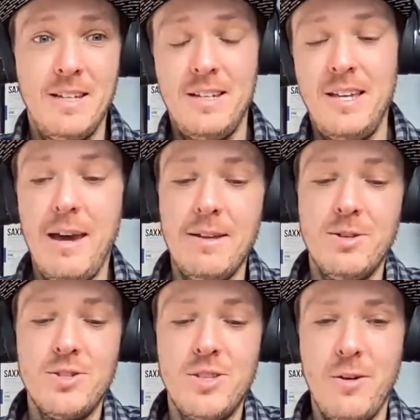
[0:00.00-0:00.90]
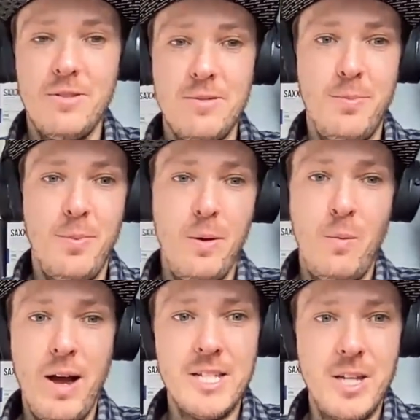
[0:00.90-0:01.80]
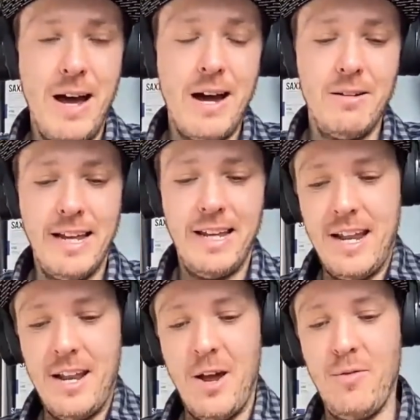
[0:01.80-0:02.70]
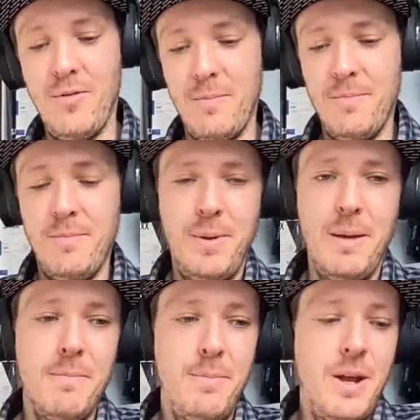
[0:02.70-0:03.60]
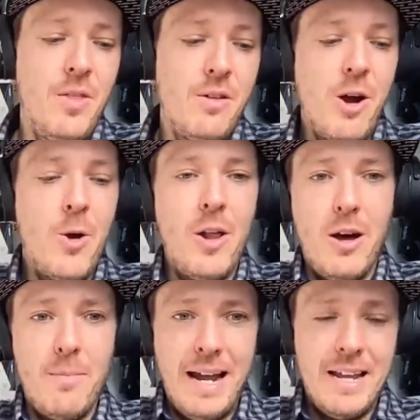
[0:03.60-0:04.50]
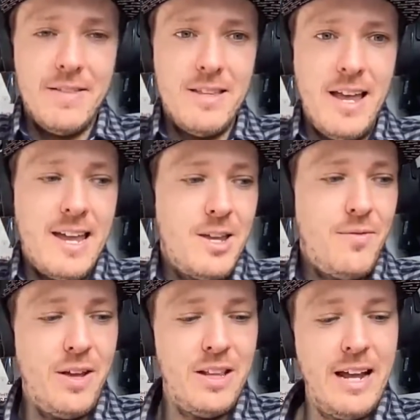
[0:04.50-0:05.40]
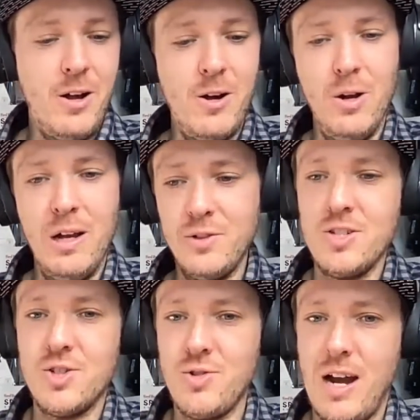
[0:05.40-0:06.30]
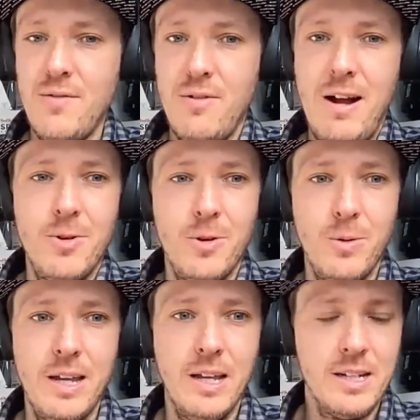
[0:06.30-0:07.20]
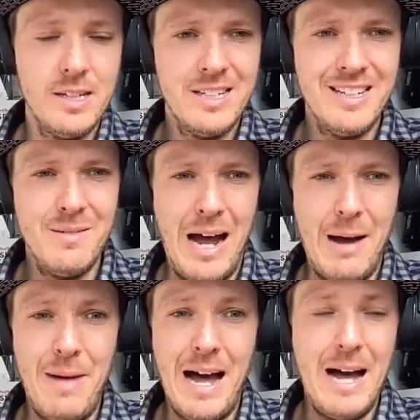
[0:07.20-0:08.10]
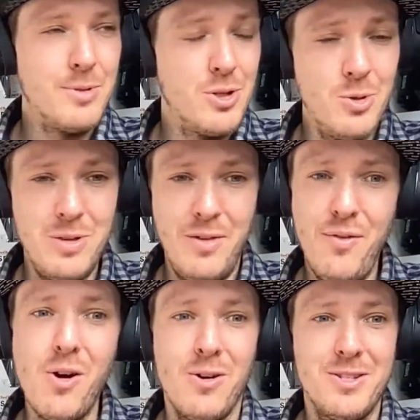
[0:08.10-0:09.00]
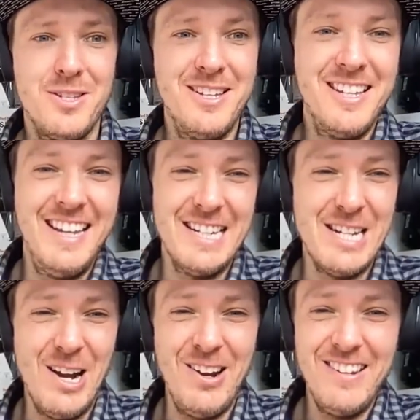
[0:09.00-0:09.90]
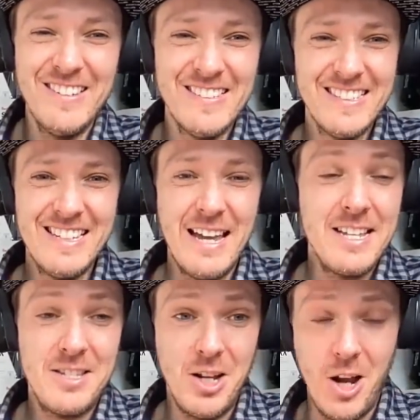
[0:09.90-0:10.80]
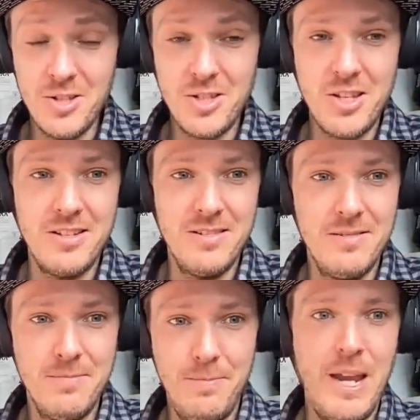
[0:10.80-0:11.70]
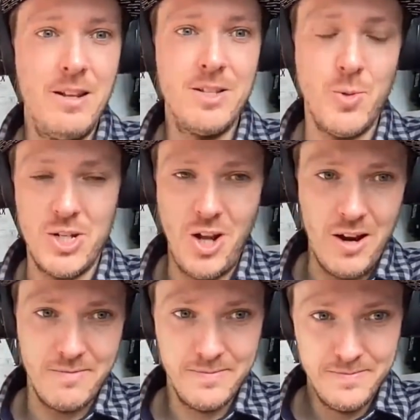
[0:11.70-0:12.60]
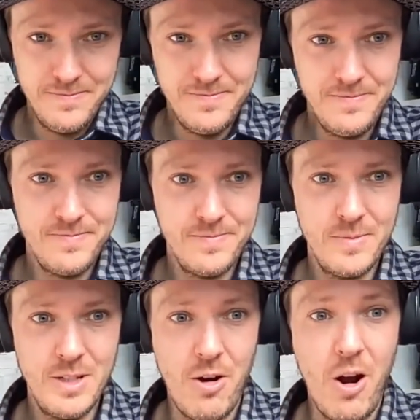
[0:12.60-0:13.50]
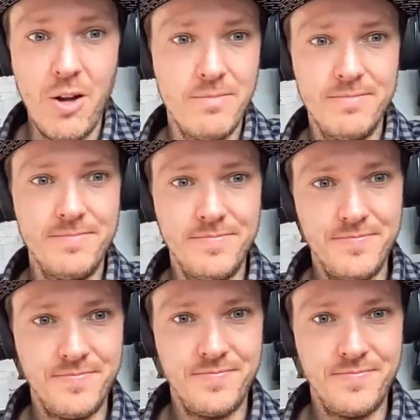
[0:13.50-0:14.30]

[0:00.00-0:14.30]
Yeah, it does though. It wears you out. Like, I know from being on the road a lot back in the day, you feel like, oh, all I've done is drive around all week, but I'm absolutely fucked. You know, it's the constant being switched on. Yeah, it's being responsible for where you're